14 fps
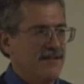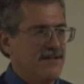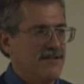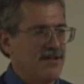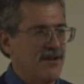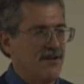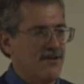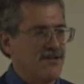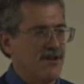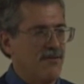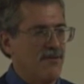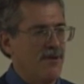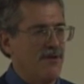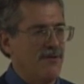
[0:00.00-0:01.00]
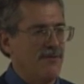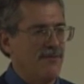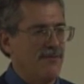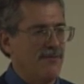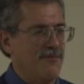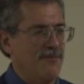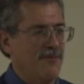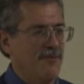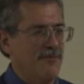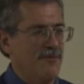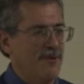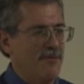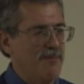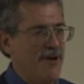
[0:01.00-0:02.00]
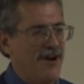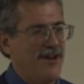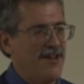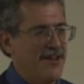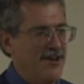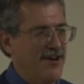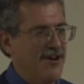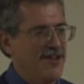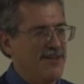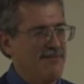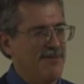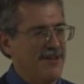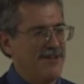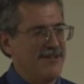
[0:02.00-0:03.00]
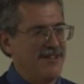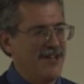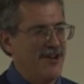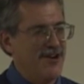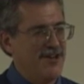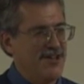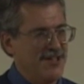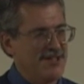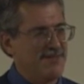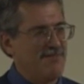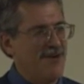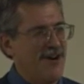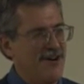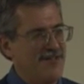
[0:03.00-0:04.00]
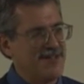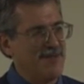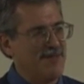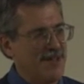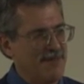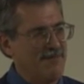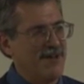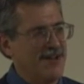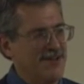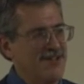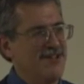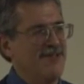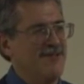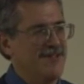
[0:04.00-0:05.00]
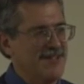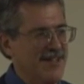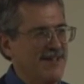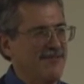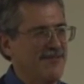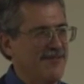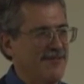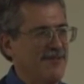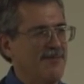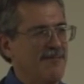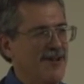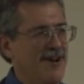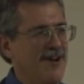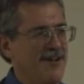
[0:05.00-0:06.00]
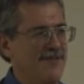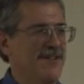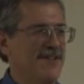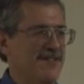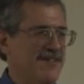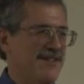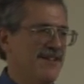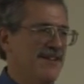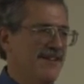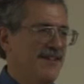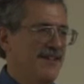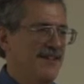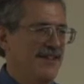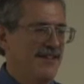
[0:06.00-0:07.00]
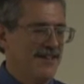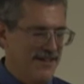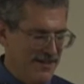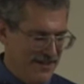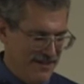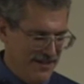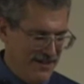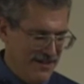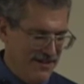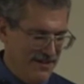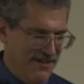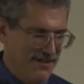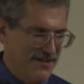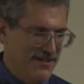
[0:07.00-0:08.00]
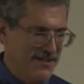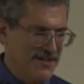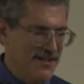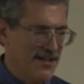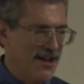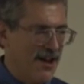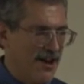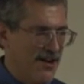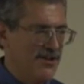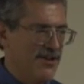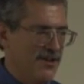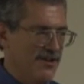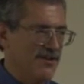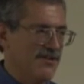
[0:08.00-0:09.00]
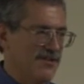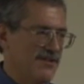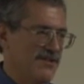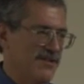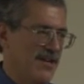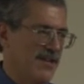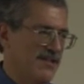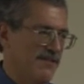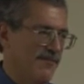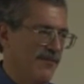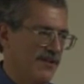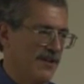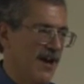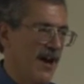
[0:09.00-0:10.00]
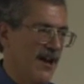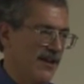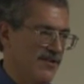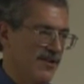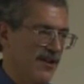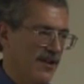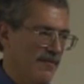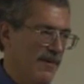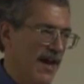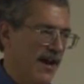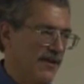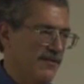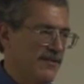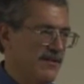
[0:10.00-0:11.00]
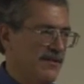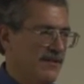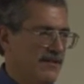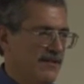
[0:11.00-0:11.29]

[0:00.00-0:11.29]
So we're part of the earth, but the earth is part of something bigger too, isn't it? We're part of this this larger sense of what God is all about.